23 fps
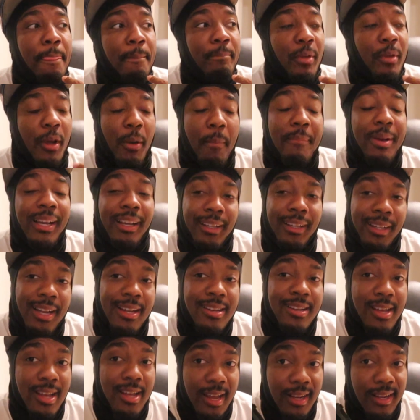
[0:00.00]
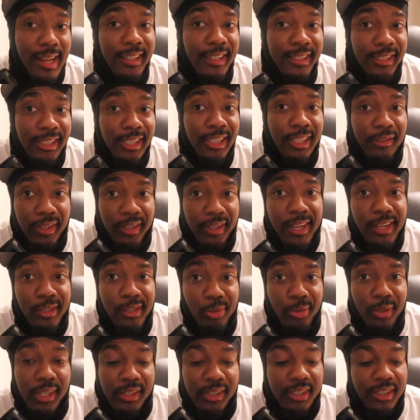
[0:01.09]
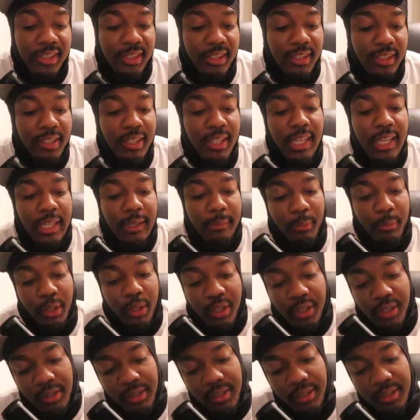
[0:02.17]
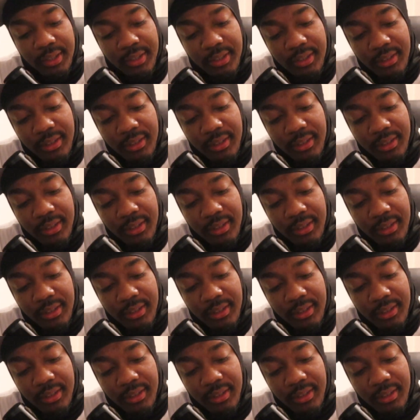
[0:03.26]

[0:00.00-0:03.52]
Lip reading: About kind of how like Chick-fil-A do they shit. Because